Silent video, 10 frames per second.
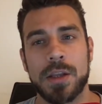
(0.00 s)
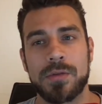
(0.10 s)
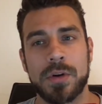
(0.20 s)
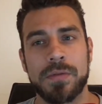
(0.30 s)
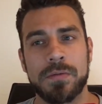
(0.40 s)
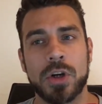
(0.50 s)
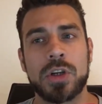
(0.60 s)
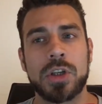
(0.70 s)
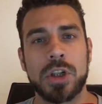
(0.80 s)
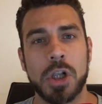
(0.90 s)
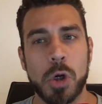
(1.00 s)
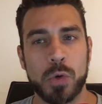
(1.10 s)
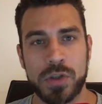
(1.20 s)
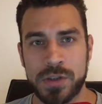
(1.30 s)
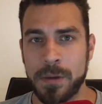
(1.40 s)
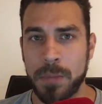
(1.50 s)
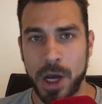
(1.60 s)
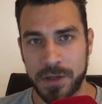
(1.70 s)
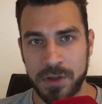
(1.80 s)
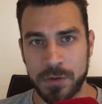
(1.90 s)
uh, sort of in a close
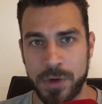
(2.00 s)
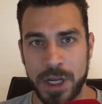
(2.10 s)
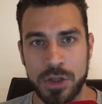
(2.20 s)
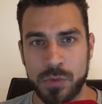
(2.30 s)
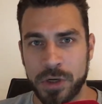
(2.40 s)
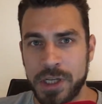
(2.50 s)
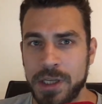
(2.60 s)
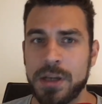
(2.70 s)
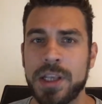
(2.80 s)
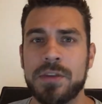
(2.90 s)
boxing range, where his,